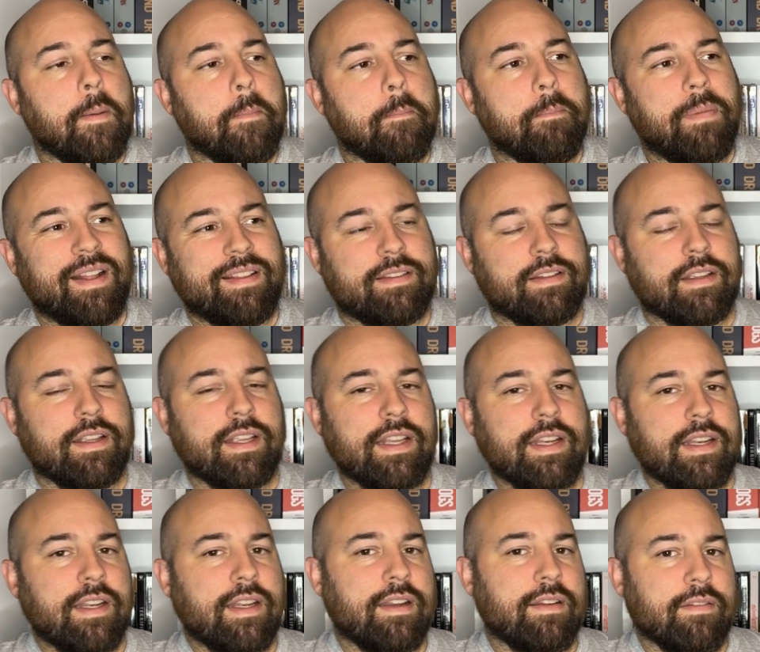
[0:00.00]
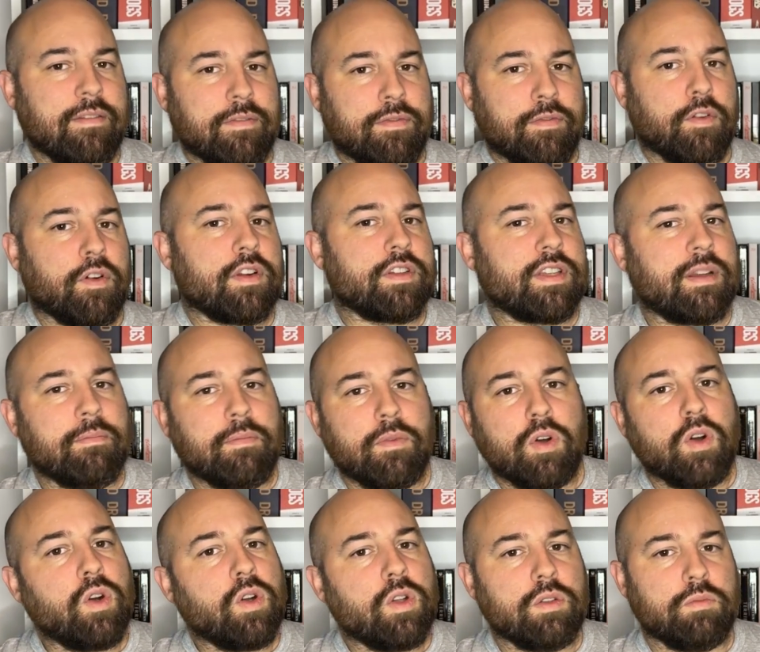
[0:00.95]
But for
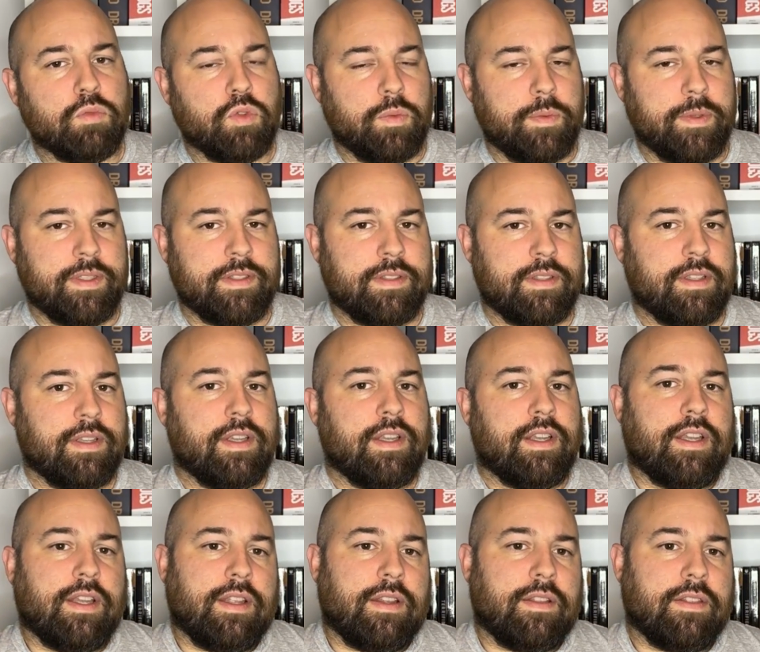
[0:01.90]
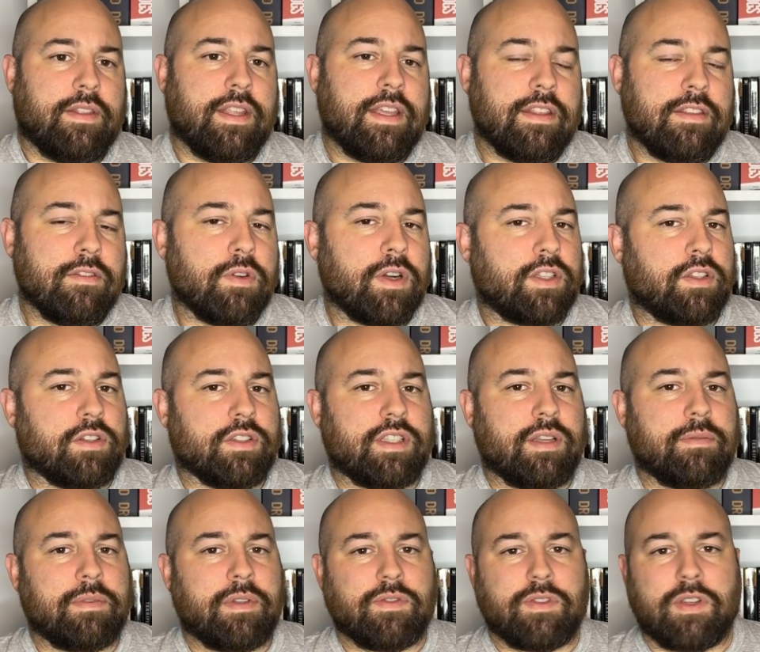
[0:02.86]
some old movies, the directors
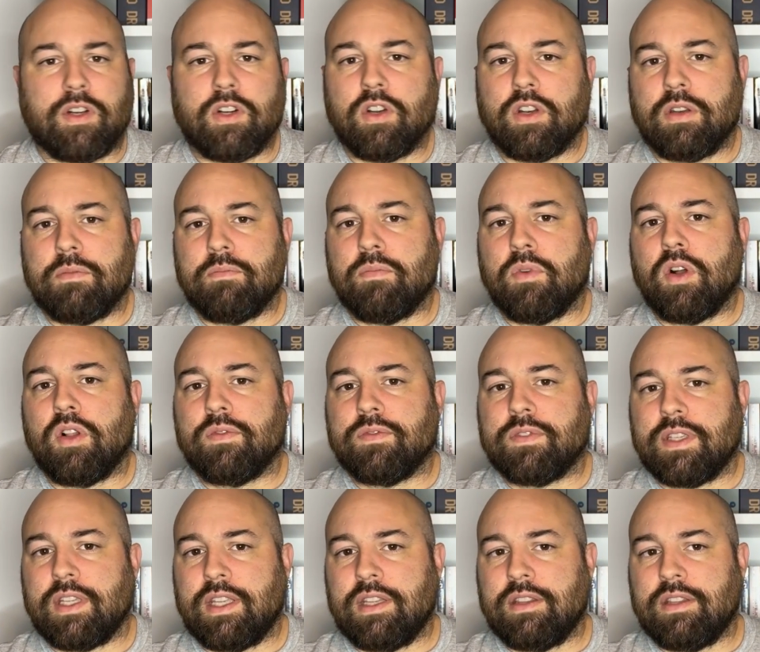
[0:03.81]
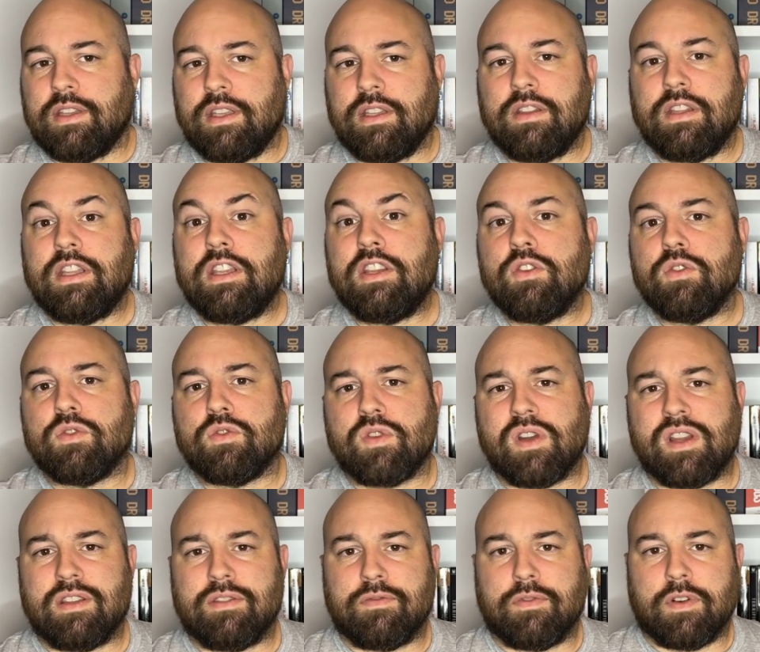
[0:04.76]
sometimes are not involved in the new
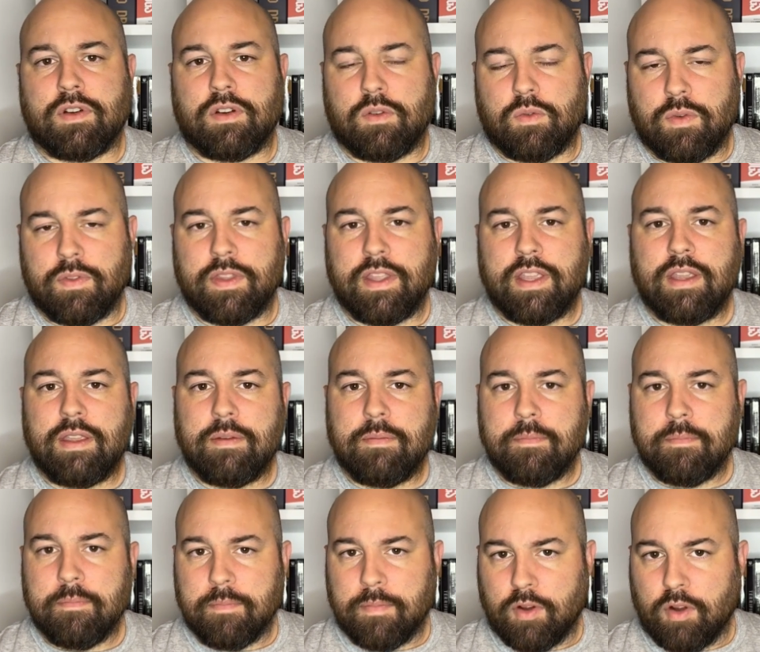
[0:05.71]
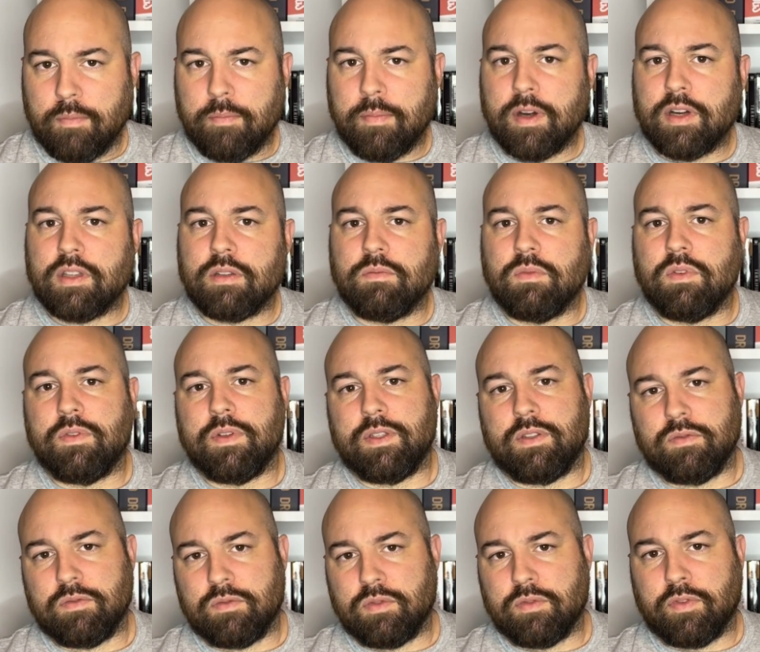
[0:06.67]
transfer when they convert the movie
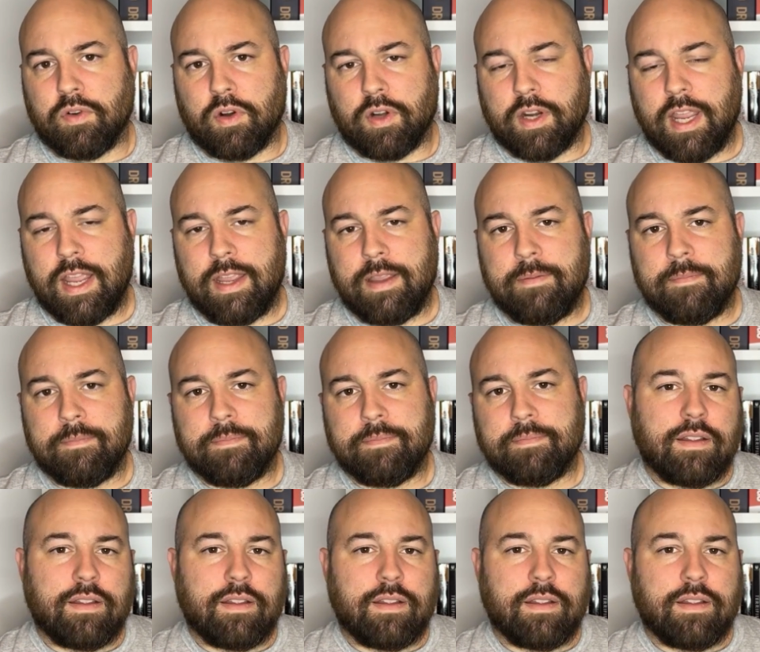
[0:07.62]
to 4K.